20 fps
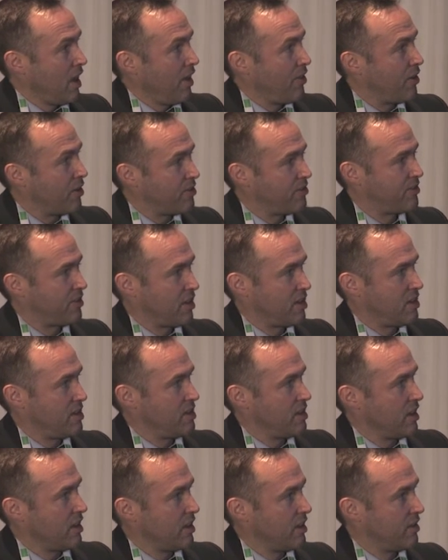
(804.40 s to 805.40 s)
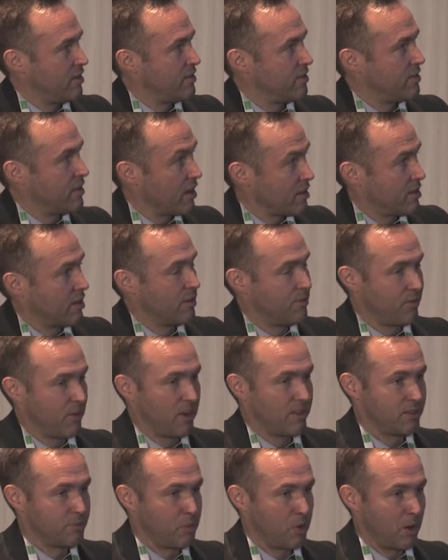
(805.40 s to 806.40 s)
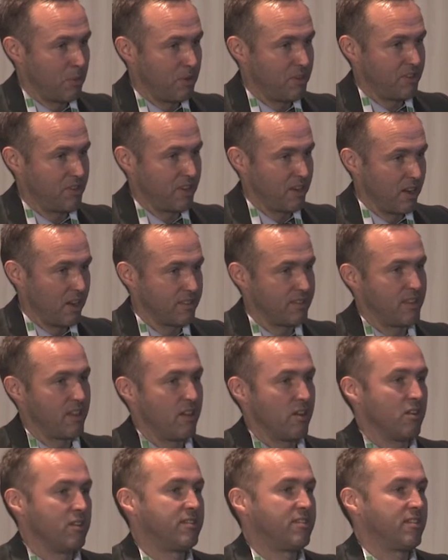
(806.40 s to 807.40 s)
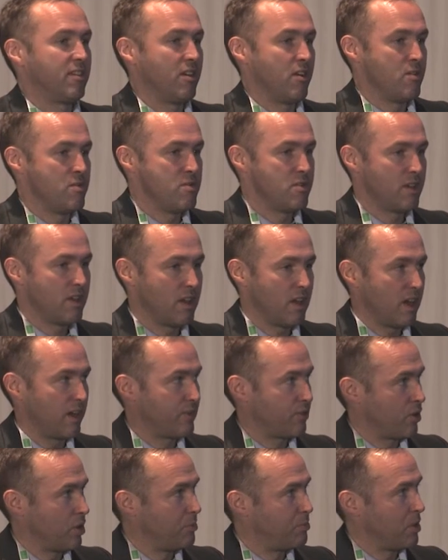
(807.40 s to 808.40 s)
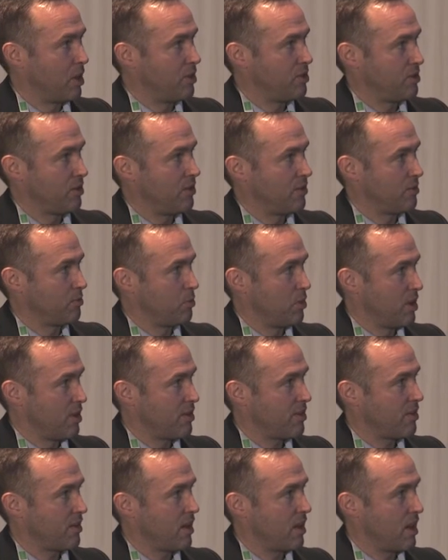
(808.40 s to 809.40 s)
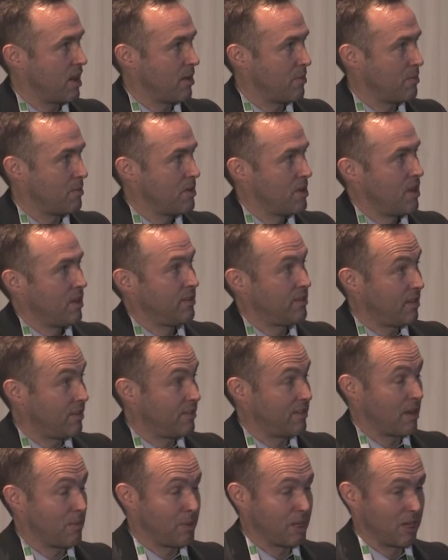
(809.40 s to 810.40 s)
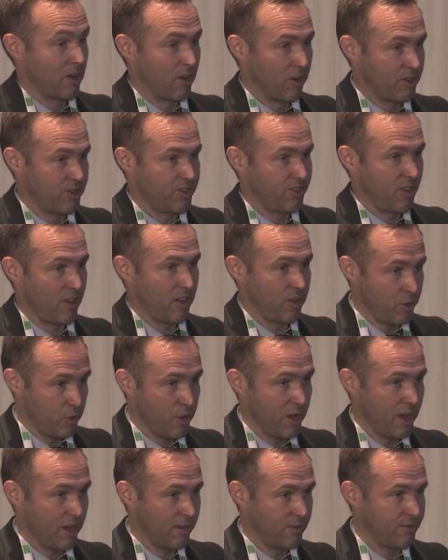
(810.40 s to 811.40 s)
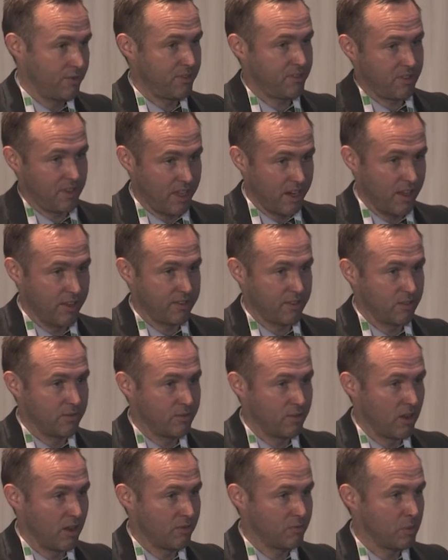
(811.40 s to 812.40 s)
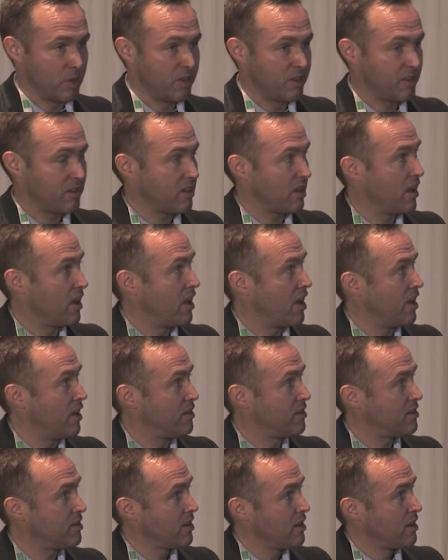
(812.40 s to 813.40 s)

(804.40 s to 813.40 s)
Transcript: Their study is not confined to primary CNS. They also treat patients with systemic large cell who have CNS involvement. And